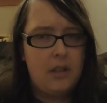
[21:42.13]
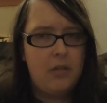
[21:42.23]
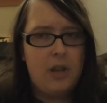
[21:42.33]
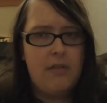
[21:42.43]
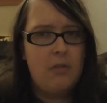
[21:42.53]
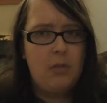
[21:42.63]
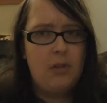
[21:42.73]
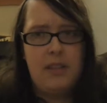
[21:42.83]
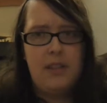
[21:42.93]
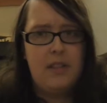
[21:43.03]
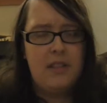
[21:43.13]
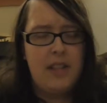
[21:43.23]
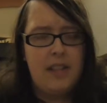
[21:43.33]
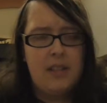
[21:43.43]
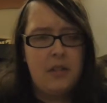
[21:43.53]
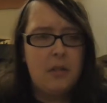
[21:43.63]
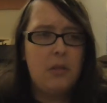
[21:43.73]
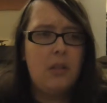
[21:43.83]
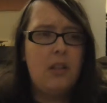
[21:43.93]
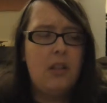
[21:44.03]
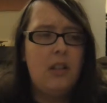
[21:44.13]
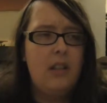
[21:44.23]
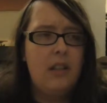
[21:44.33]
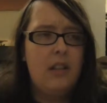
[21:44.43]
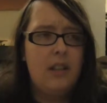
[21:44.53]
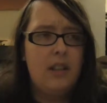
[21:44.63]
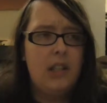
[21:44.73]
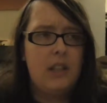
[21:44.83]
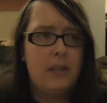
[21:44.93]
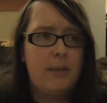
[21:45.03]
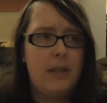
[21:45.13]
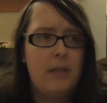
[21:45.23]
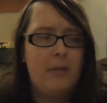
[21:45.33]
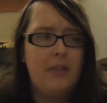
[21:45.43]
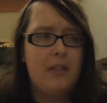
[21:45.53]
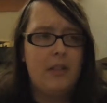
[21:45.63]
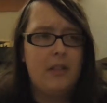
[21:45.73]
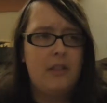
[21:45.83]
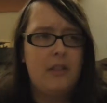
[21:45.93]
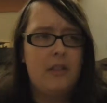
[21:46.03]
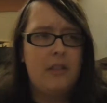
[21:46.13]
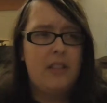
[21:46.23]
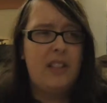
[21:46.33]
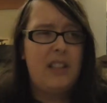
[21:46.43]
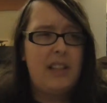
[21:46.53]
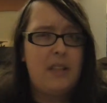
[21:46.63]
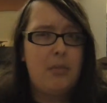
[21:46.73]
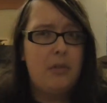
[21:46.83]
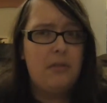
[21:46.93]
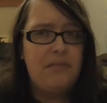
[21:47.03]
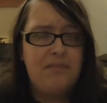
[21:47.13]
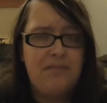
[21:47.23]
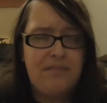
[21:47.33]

driver wouldn't install. The USB was undetectable.